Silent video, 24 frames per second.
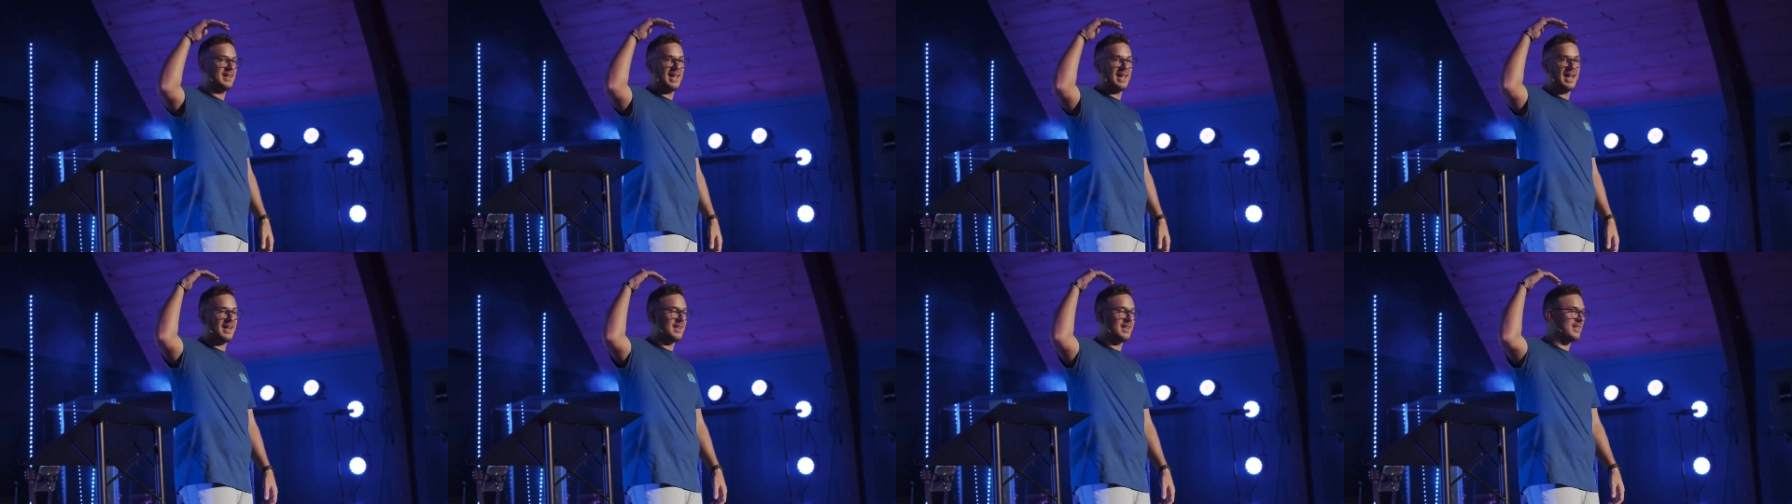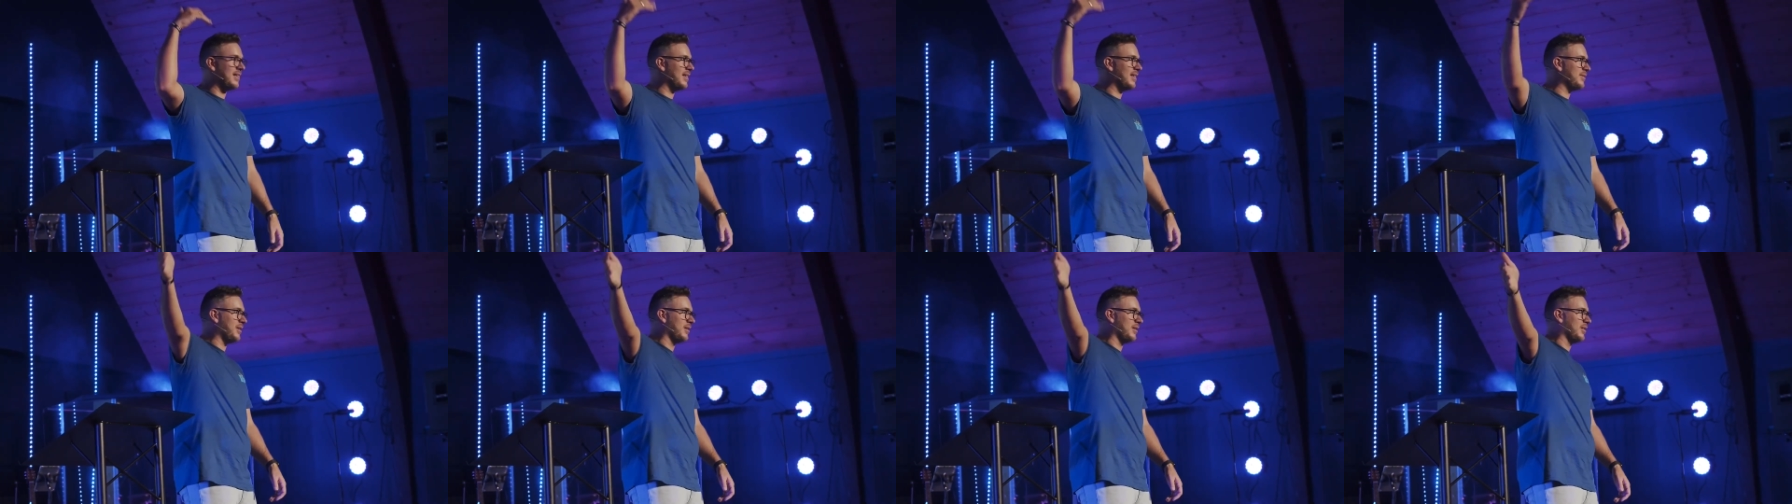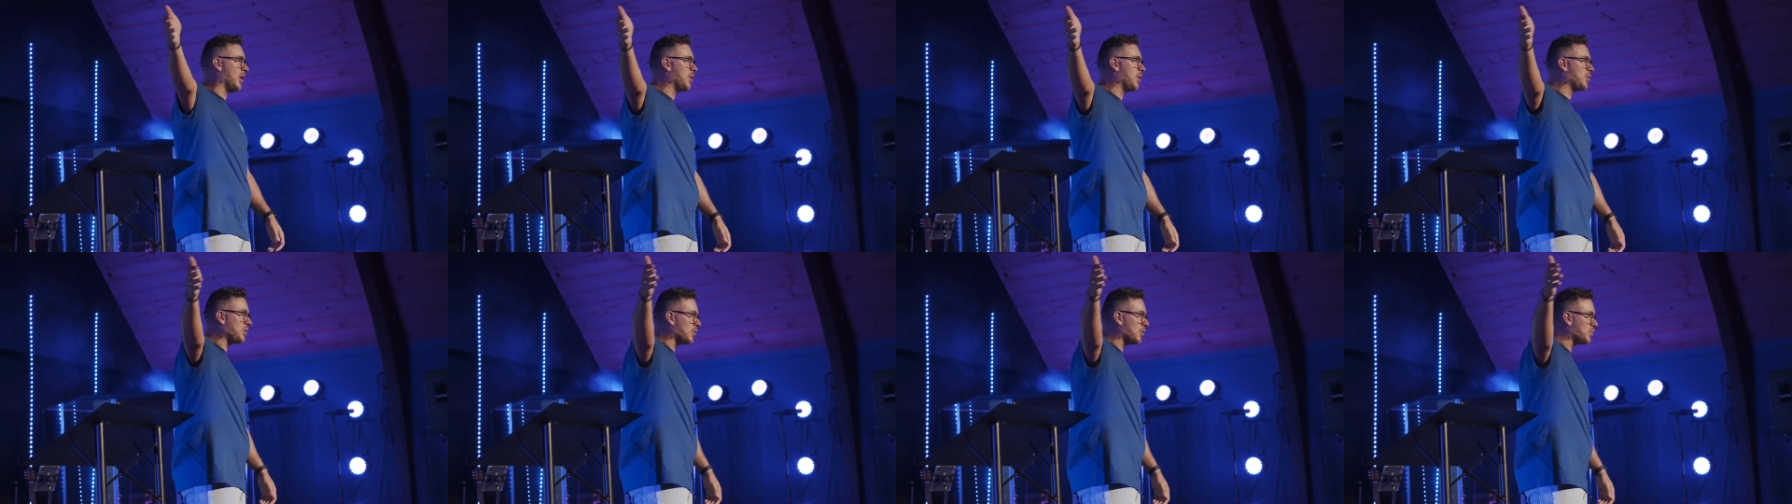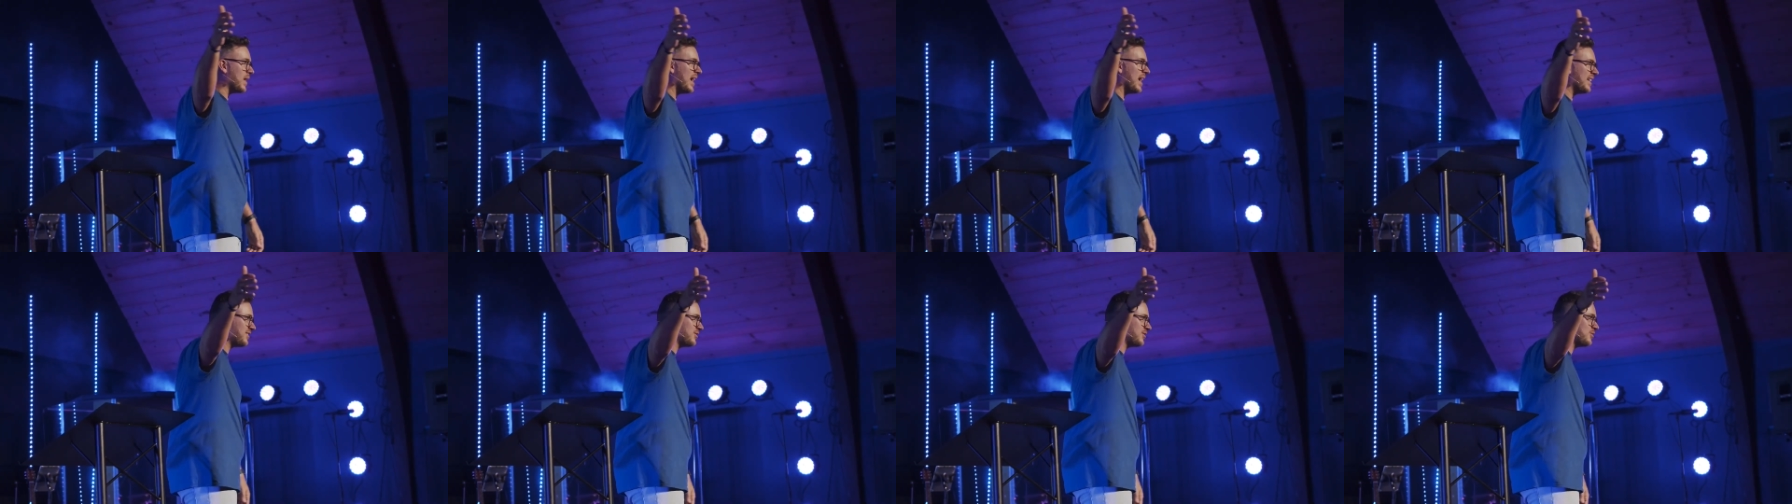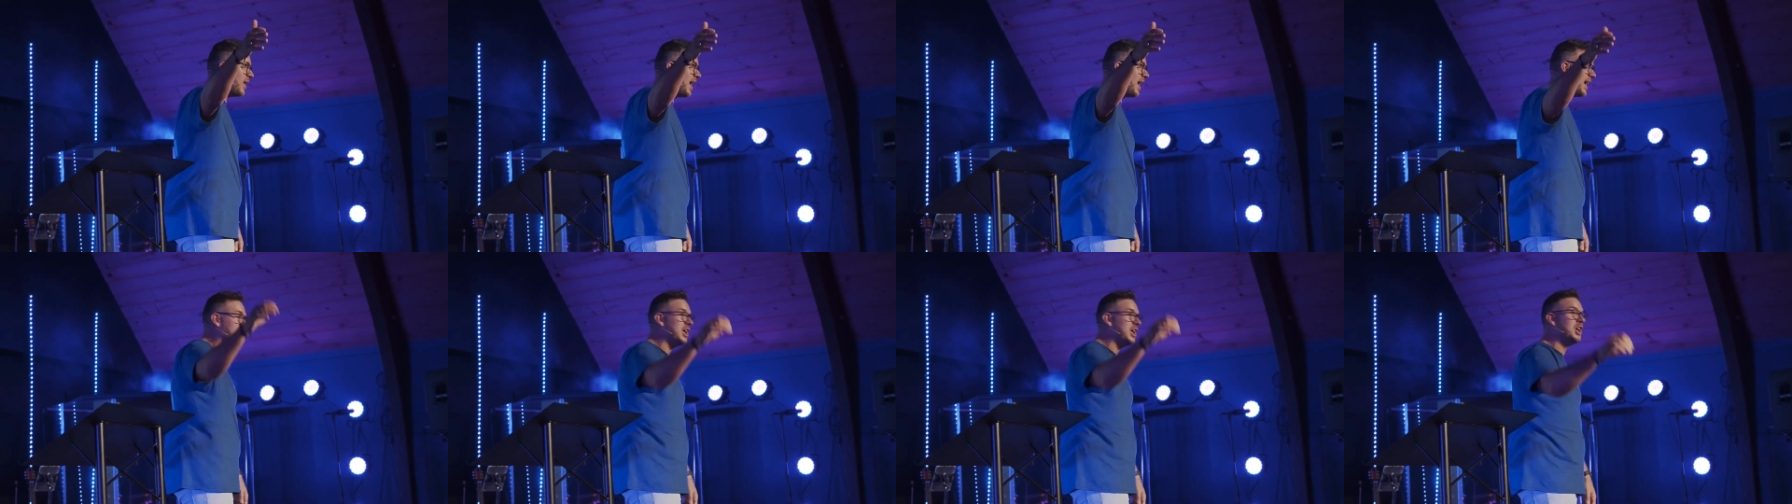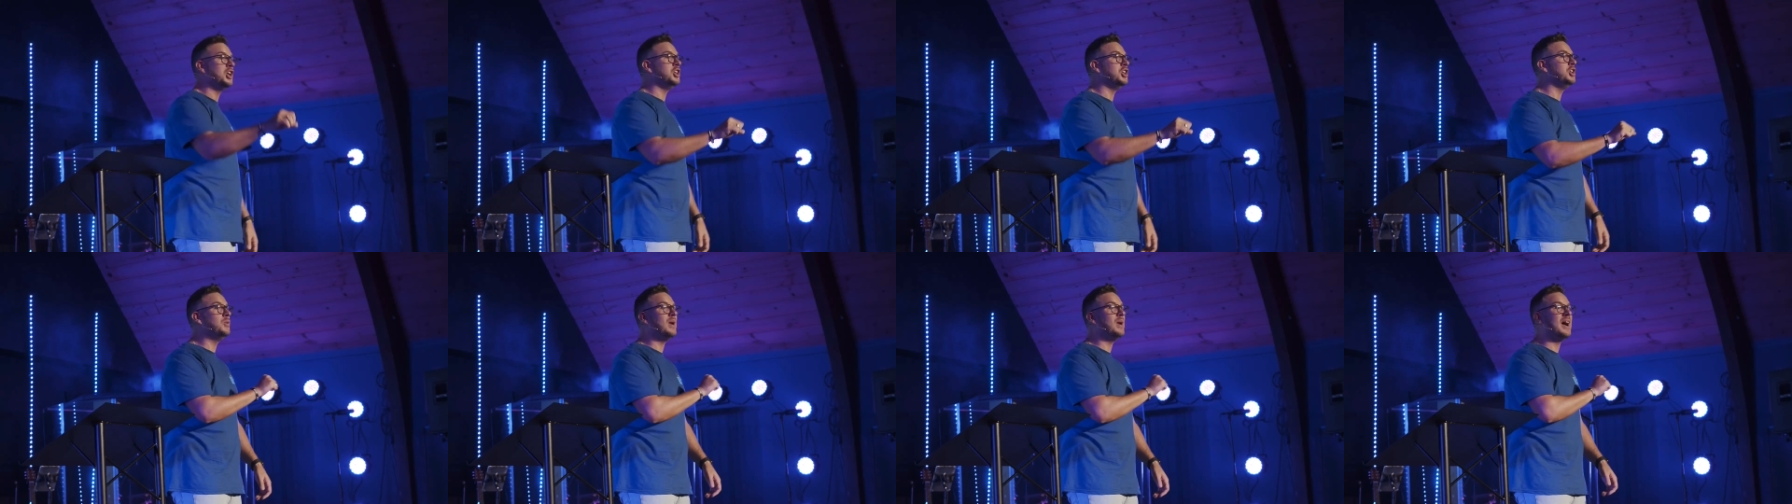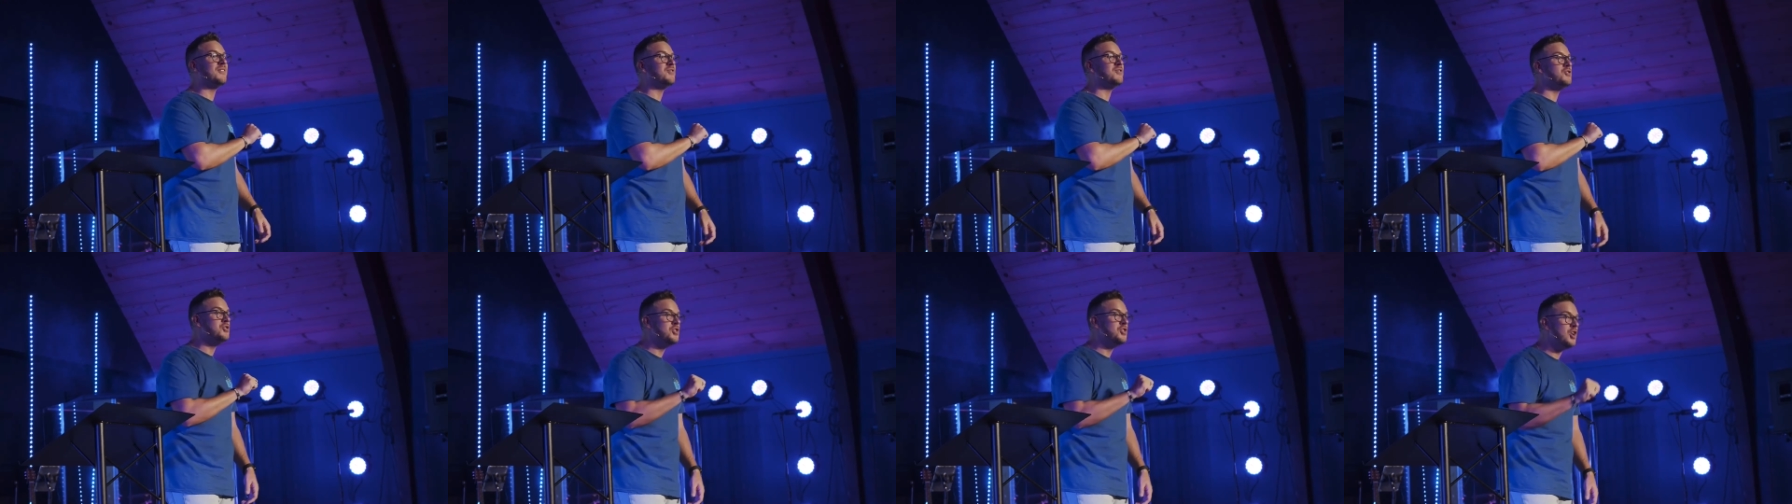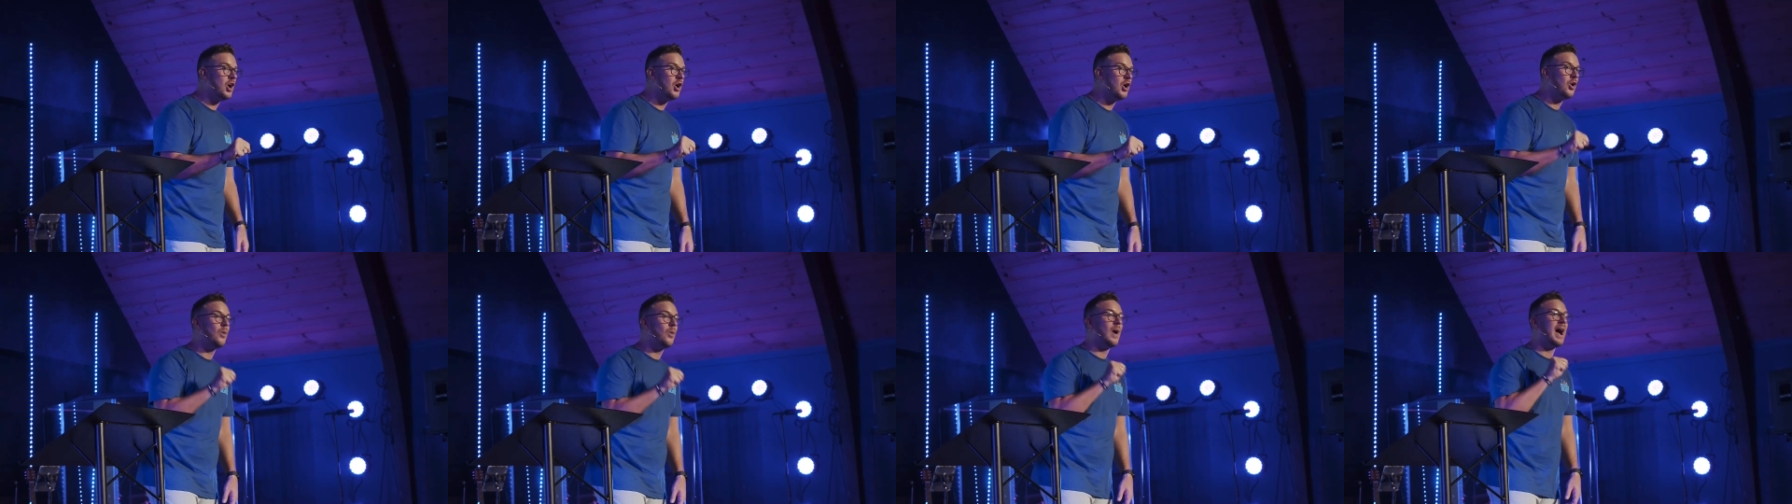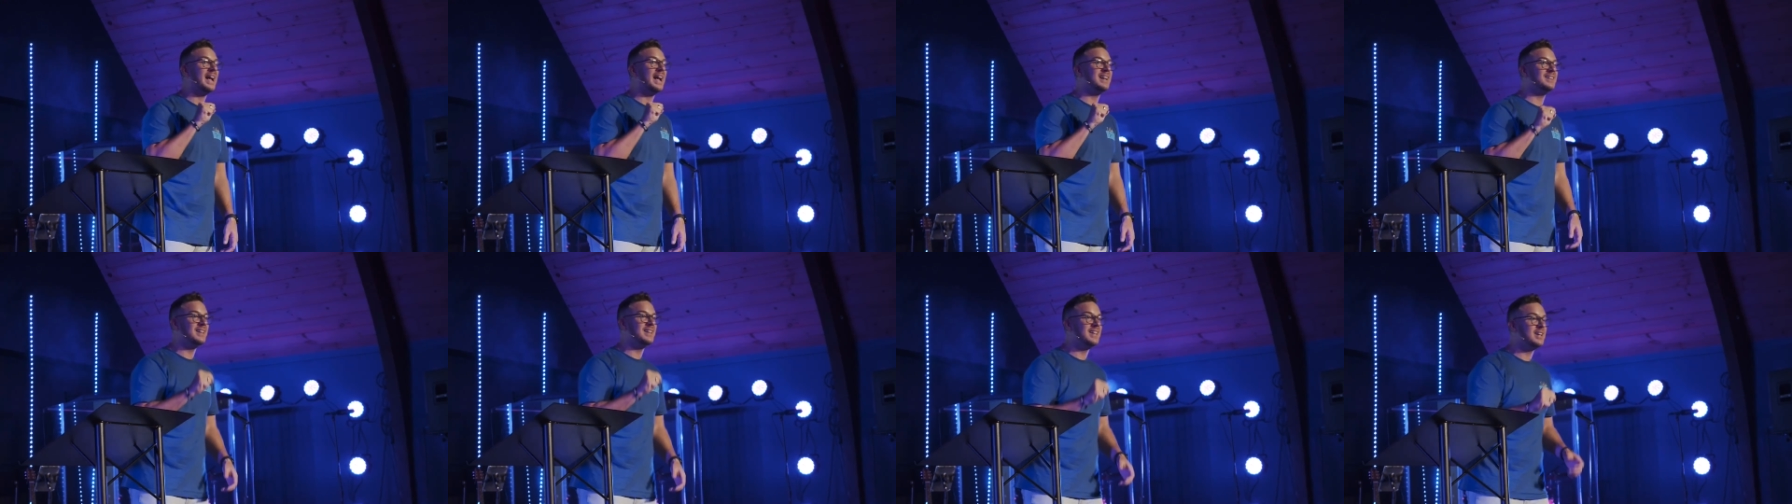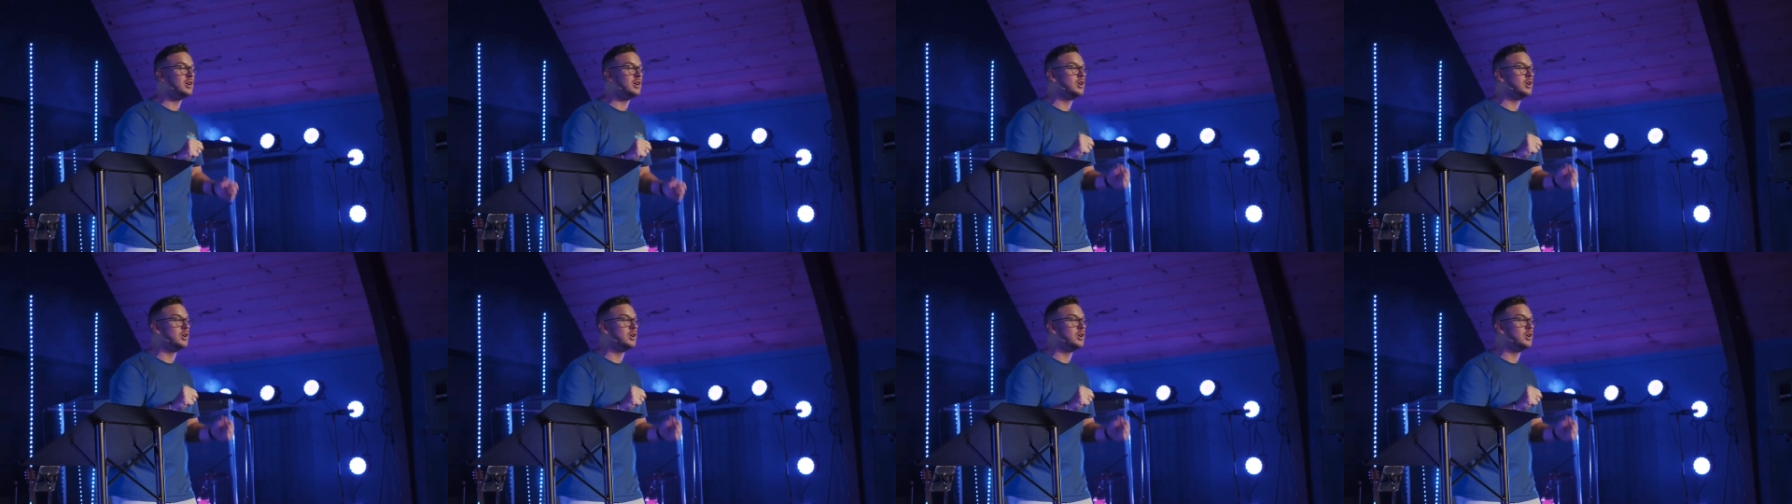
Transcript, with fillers: at the local restaurant. You have no idea